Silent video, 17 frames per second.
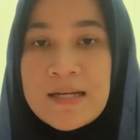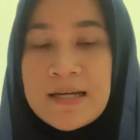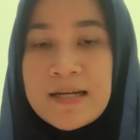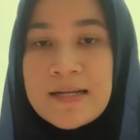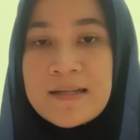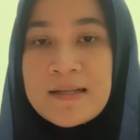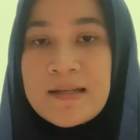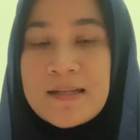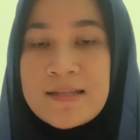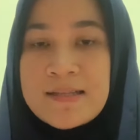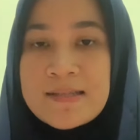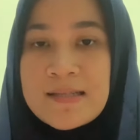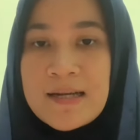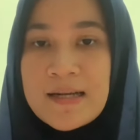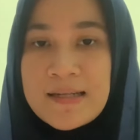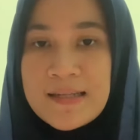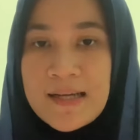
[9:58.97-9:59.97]
a needs
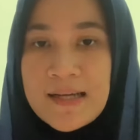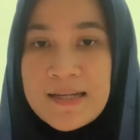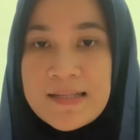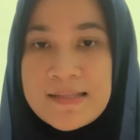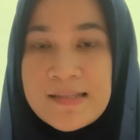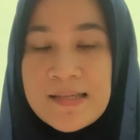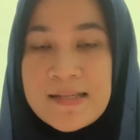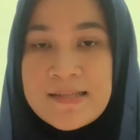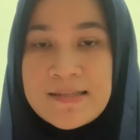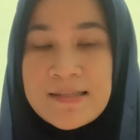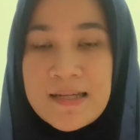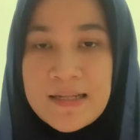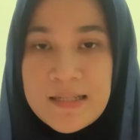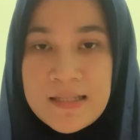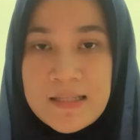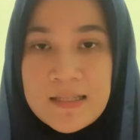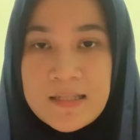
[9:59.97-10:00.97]
analysis
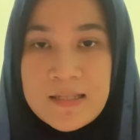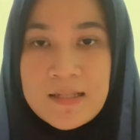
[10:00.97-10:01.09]
study.